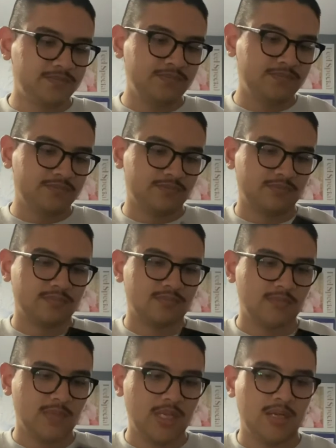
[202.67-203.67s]
you
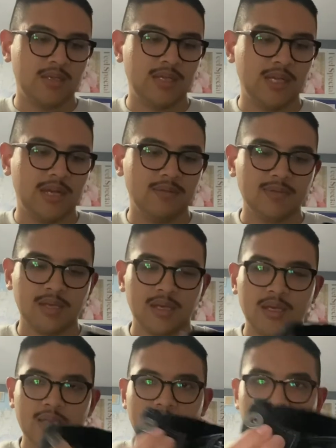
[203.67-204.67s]
know, you got,
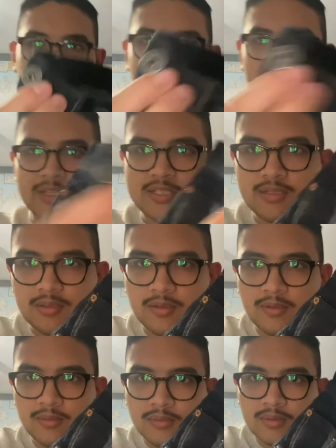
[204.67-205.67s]
you got fancy
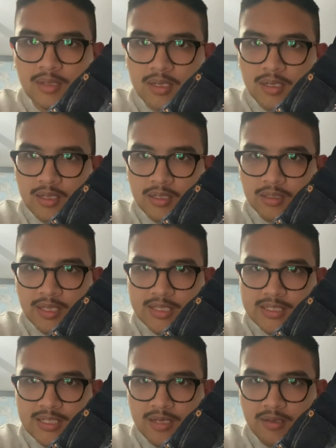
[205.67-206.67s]
little
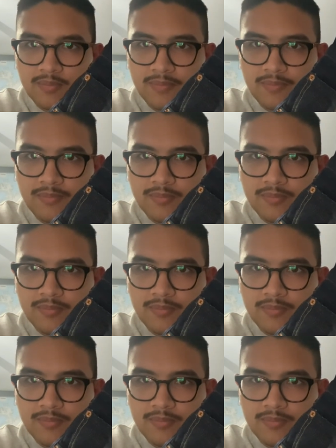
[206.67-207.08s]
Glenn's denim